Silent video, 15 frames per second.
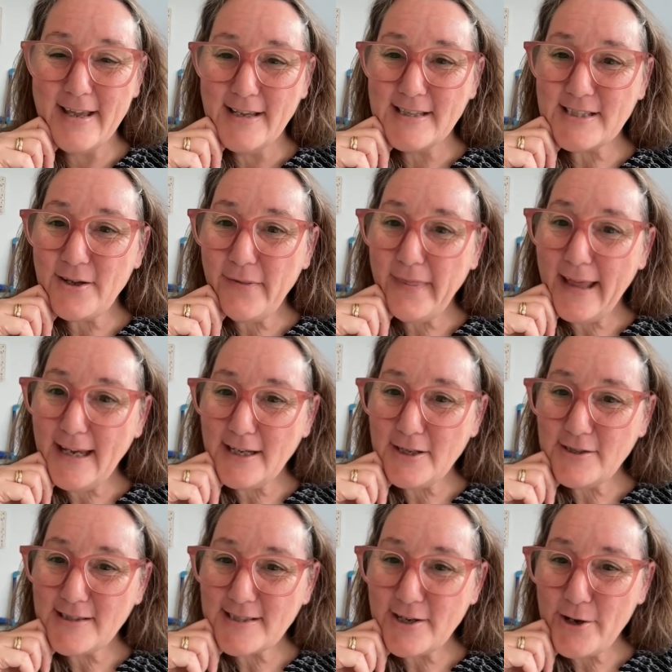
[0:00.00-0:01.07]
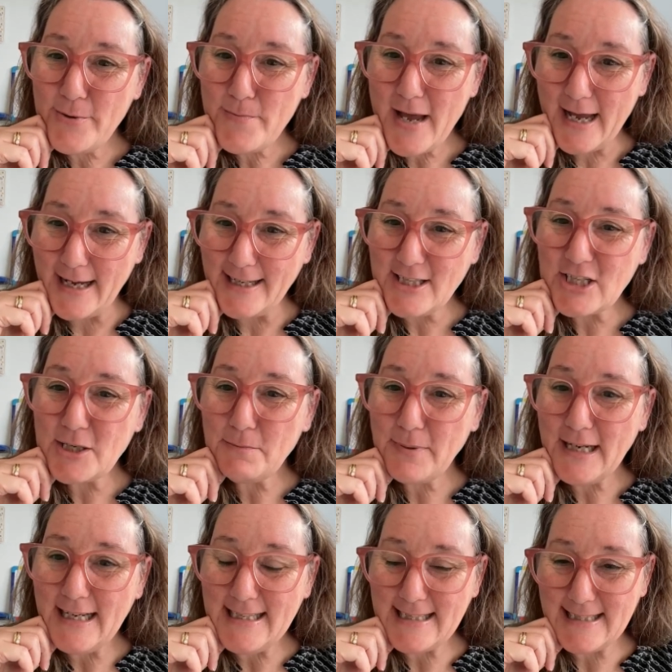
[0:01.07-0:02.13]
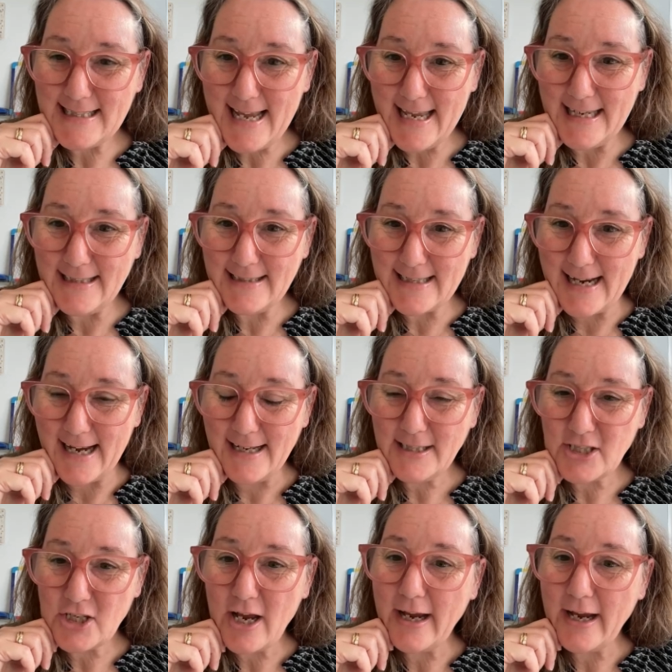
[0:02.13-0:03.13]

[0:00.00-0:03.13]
So thank you so much. Please stay in touch.